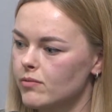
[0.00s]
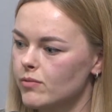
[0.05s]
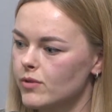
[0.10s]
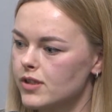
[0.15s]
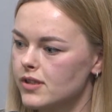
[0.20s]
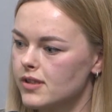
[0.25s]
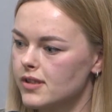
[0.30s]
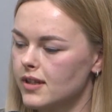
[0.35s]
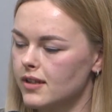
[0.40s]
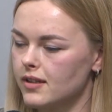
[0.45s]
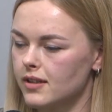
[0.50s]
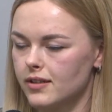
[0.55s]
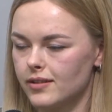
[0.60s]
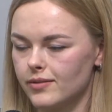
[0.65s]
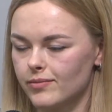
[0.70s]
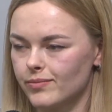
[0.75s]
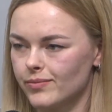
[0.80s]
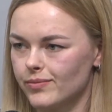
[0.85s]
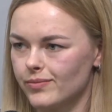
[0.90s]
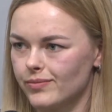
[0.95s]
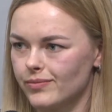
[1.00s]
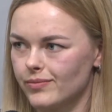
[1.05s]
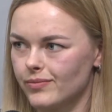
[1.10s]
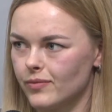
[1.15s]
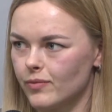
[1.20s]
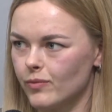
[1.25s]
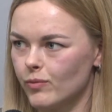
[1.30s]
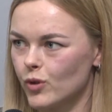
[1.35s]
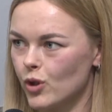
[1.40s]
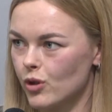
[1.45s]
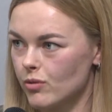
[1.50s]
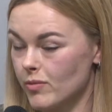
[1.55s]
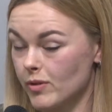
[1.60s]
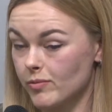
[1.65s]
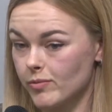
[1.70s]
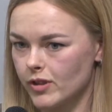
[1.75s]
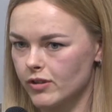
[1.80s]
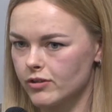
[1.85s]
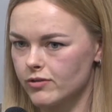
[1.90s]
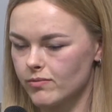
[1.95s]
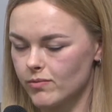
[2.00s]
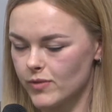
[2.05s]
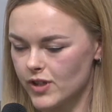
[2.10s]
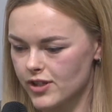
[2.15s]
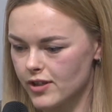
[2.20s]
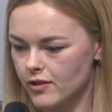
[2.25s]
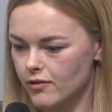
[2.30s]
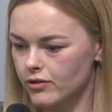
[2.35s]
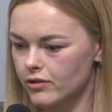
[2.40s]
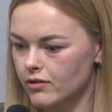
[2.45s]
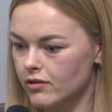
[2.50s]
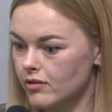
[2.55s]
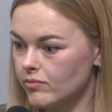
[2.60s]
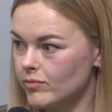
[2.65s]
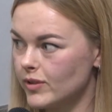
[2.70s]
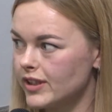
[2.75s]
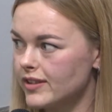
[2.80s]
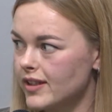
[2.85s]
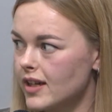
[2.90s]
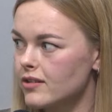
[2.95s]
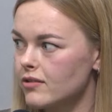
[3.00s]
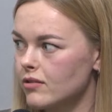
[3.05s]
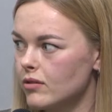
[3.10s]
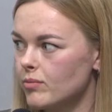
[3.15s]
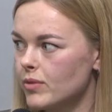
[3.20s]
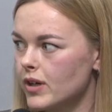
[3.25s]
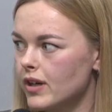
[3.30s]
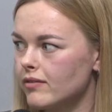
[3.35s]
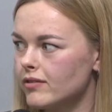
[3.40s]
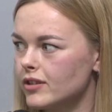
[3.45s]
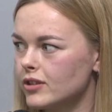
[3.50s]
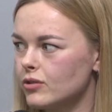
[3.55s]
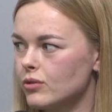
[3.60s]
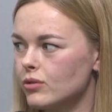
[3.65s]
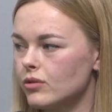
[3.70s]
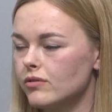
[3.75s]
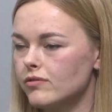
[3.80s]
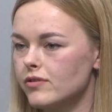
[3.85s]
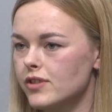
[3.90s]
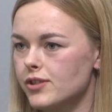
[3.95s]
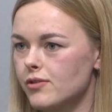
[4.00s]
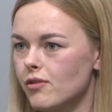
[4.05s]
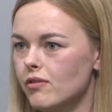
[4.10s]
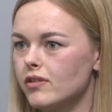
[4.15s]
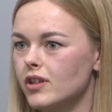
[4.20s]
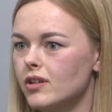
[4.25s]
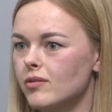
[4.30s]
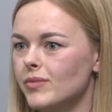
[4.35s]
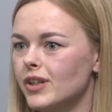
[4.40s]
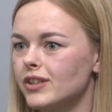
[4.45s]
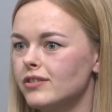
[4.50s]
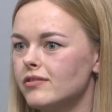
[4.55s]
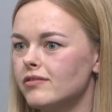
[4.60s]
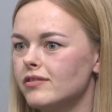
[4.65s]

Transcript: the final user or the operator or the developer. If we